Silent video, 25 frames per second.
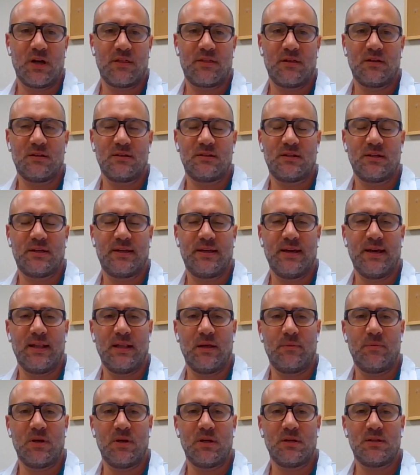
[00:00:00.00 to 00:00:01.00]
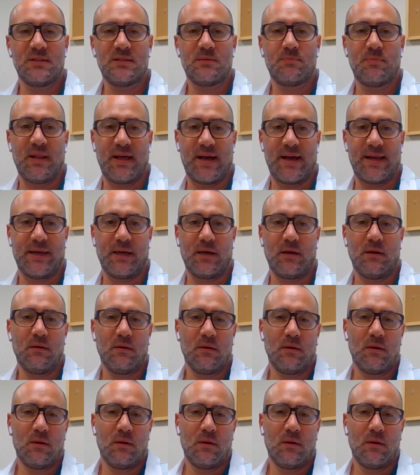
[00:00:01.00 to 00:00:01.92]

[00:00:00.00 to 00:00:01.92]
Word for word: I think that the key element is planning.